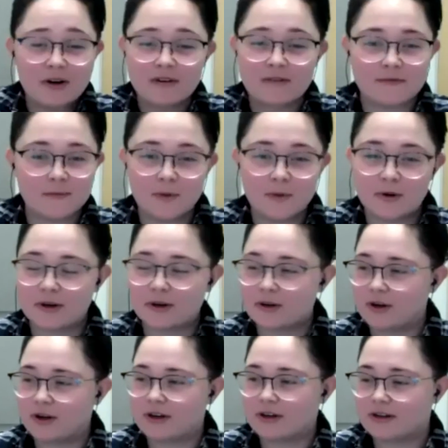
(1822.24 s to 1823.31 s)
of
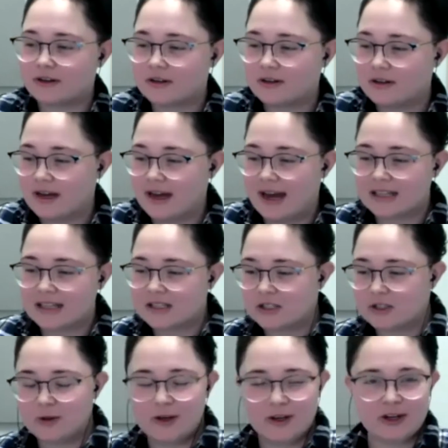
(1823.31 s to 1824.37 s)
you're as a
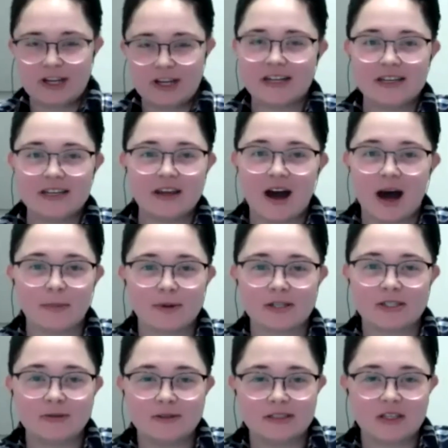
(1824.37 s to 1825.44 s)
student, you're getting the
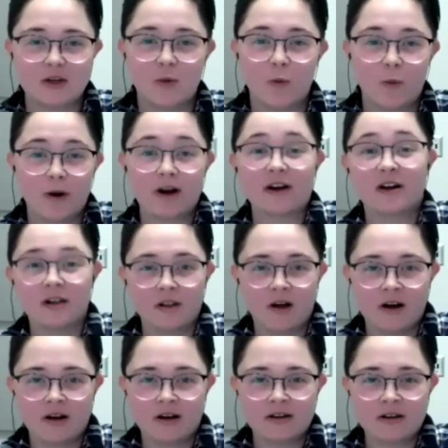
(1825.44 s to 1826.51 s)
opportunity to work
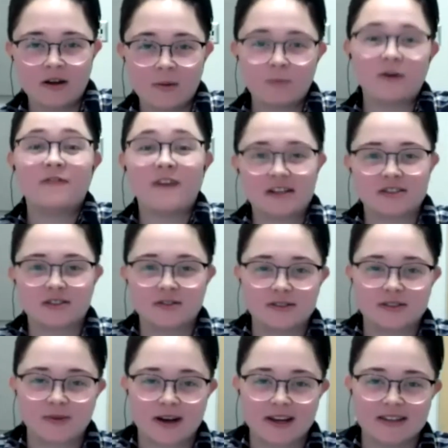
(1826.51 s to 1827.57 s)
along
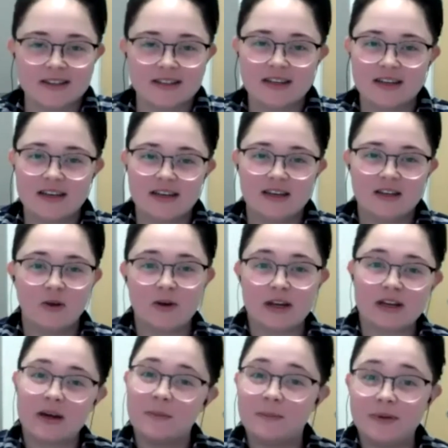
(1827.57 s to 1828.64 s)
professionals, right? You can
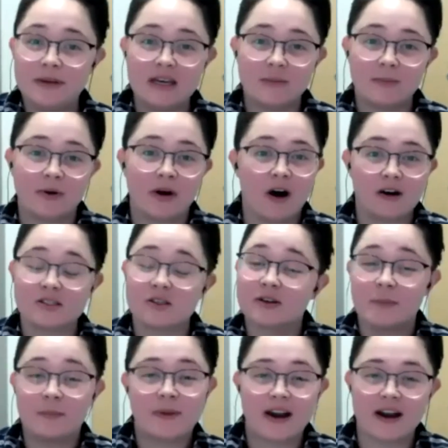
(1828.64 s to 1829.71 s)
compete, but also
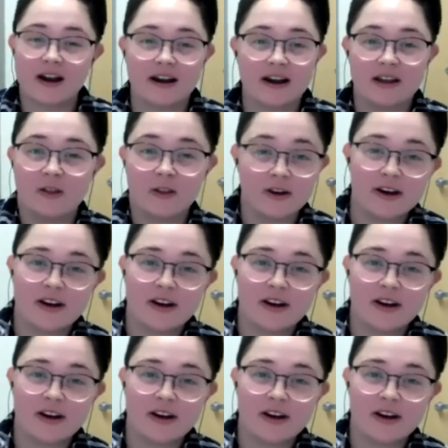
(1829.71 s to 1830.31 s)
compare and learn.